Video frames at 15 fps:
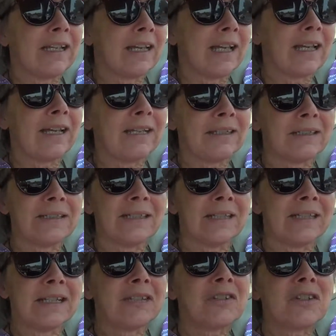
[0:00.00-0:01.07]
And
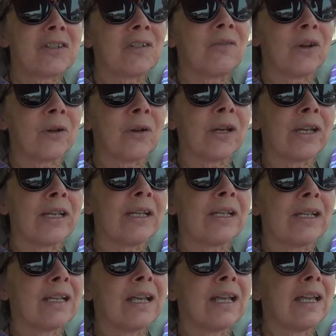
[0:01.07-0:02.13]

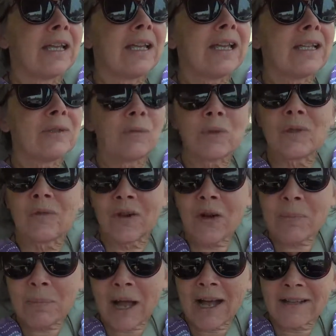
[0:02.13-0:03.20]
it was
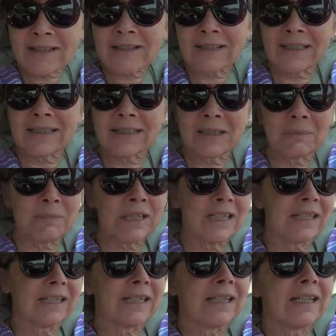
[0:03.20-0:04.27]
very puzzling to
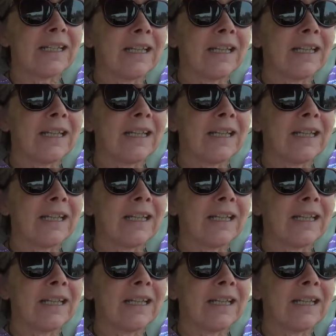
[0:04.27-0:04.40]
me,